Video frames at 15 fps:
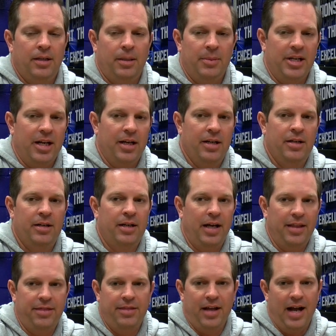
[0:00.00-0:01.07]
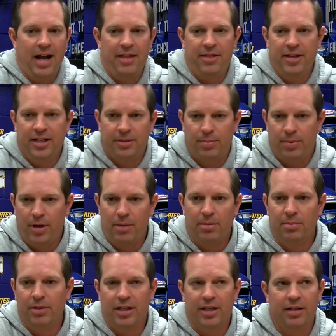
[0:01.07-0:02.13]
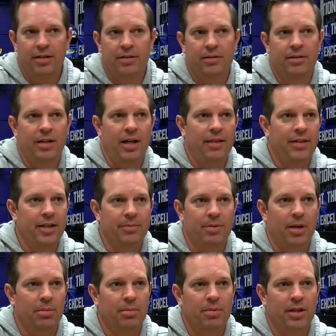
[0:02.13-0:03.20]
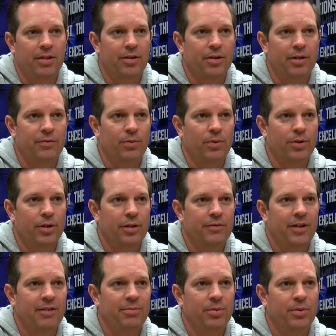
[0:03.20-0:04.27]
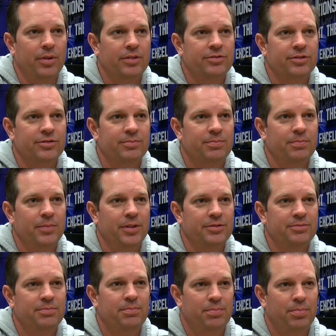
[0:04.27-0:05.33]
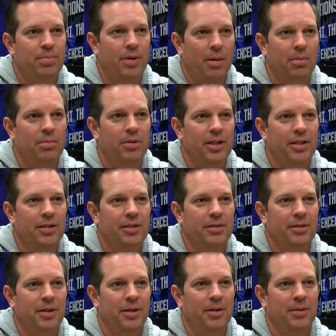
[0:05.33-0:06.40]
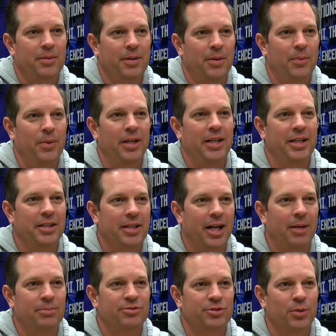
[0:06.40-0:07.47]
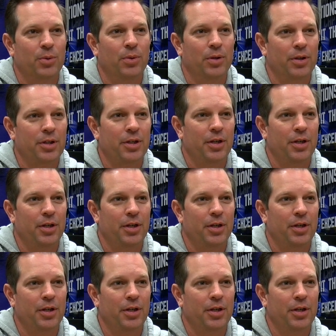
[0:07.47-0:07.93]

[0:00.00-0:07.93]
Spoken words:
I mean, I think probably 34, 35 points is probably a winning type score.